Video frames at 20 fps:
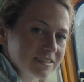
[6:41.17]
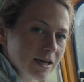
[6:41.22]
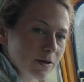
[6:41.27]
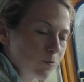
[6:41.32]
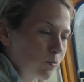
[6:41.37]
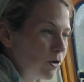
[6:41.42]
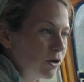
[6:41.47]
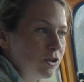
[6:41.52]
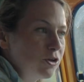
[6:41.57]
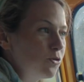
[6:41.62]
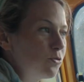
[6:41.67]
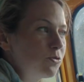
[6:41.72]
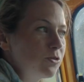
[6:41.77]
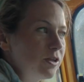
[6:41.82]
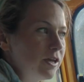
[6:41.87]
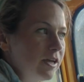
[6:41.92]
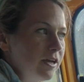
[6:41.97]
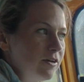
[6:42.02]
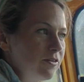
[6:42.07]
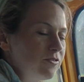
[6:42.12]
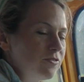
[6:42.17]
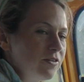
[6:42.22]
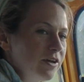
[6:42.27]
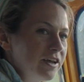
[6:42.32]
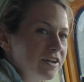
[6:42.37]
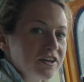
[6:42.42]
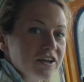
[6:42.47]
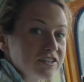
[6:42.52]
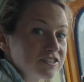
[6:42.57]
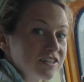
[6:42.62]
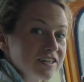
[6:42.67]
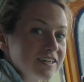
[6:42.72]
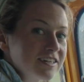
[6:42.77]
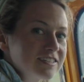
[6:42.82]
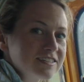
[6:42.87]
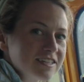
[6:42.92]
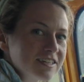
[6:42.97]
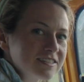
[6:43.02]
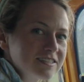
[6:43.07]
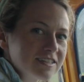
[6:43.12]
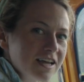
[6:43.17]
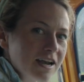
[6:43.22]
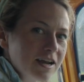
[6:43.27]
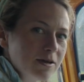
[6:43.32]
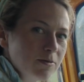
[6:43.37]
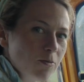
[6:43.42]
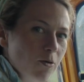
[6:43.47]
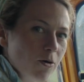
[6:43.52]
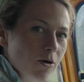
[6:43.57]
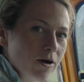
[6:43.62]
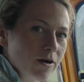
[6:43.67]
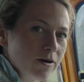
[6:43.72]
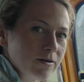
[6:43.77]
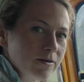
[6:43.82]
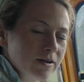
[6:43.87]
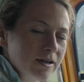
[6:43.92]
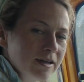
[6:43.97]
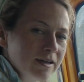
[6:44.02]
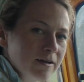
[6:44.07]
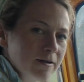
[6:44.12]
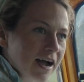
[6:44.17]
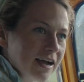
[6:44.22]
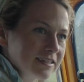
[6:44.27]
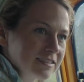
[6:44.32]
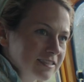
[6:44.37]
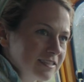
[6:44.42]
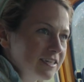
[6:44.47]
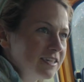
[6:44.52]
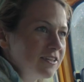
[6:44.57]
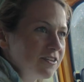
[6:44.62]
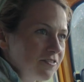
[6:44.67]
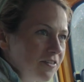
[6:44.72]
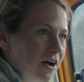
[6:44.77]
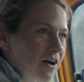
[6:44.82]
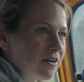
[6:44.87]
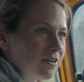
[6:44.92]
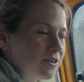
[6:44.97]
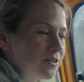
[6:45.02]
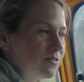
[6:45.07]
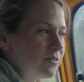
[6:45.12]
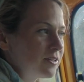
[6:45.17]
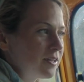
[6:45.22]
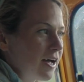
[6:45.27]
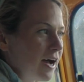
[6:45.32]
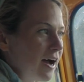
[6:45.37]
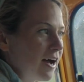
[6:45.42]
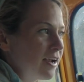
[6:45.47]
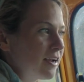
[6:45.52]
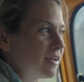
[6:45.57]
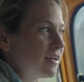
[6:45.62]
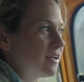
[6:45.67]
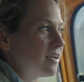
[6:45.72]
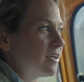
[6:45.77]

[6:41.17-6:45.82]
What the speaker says: and when you leave, it doesn't exist anymore. I see the value in that.